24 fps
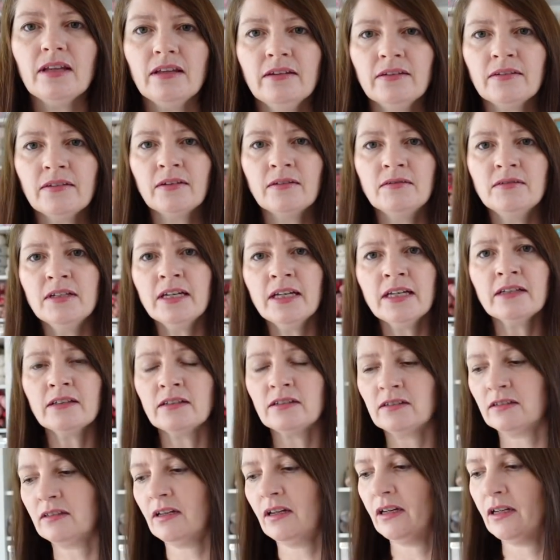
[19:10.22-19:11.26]
So
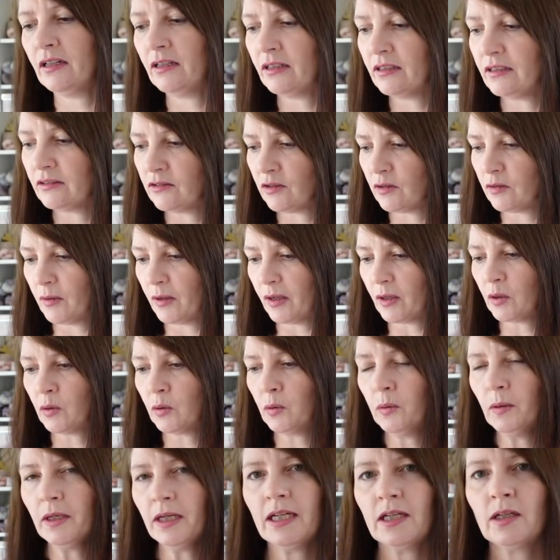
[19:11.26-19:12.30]
next I'll do a
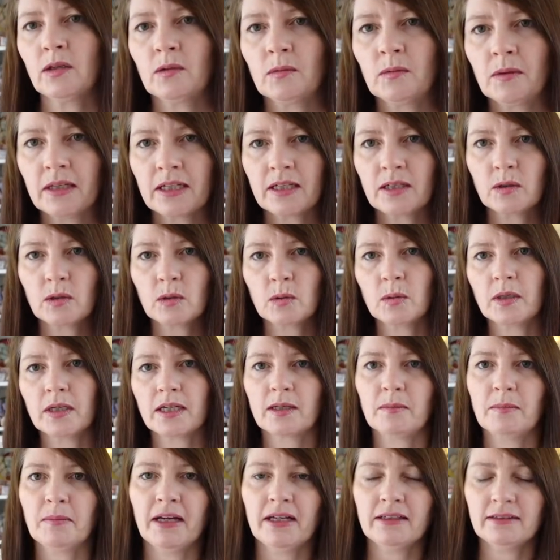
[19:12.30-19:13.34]

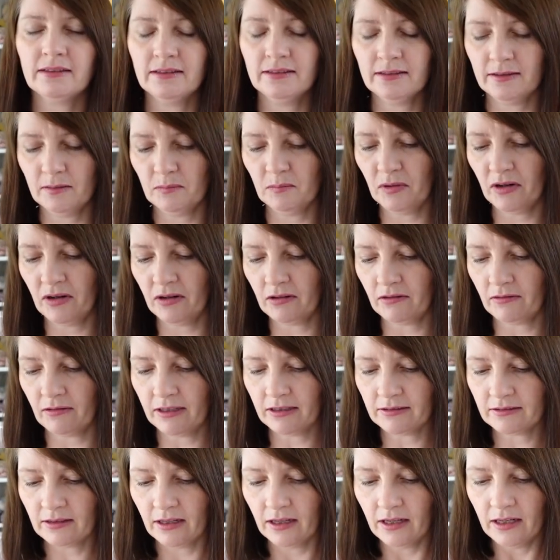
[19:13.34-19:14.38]
quick patterns in
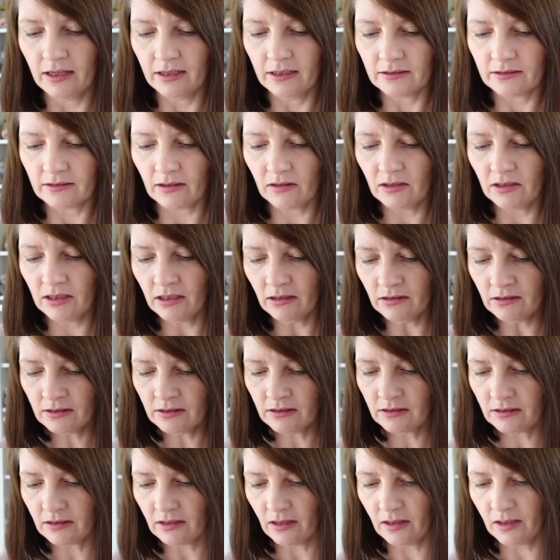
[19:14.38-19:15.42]
progress. So
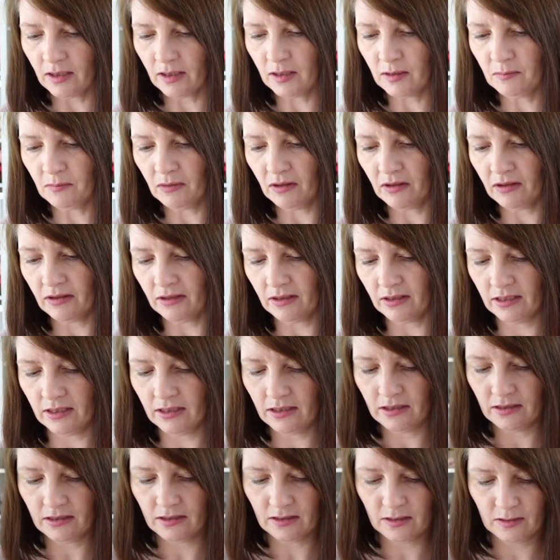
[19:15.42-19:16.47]
last time
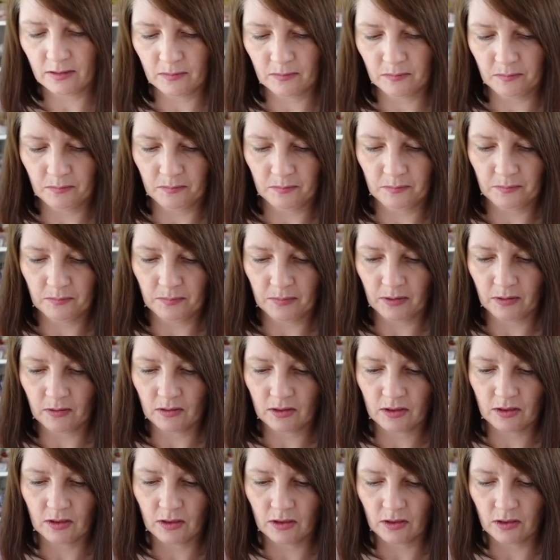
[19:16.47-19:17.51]
I
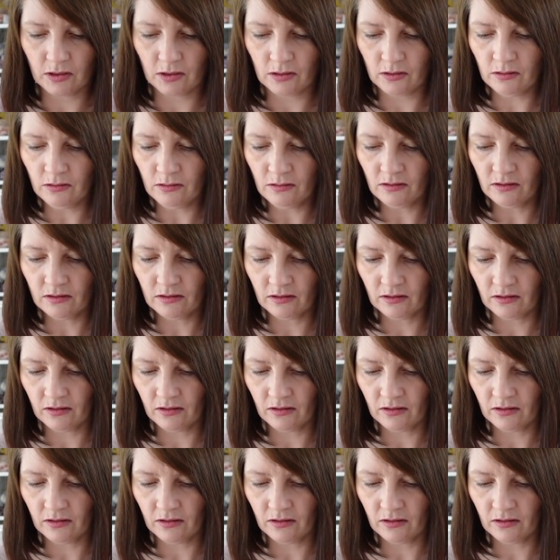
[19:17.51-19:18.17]
spoke to you,